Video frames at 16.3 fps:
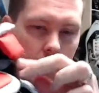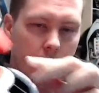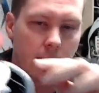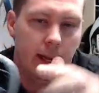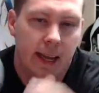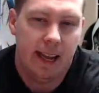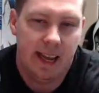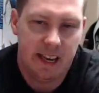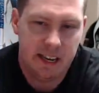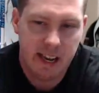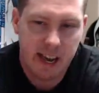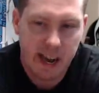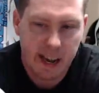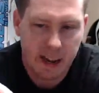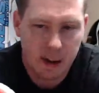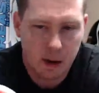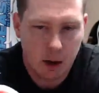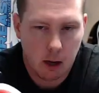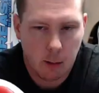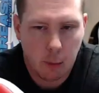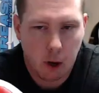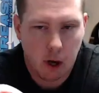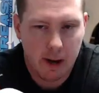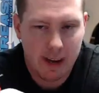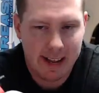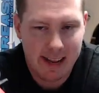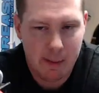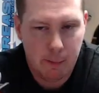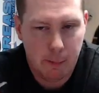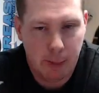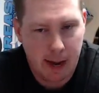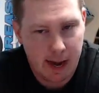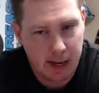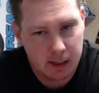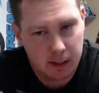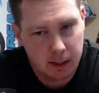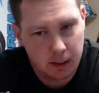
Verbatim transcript: And yet, upon impact,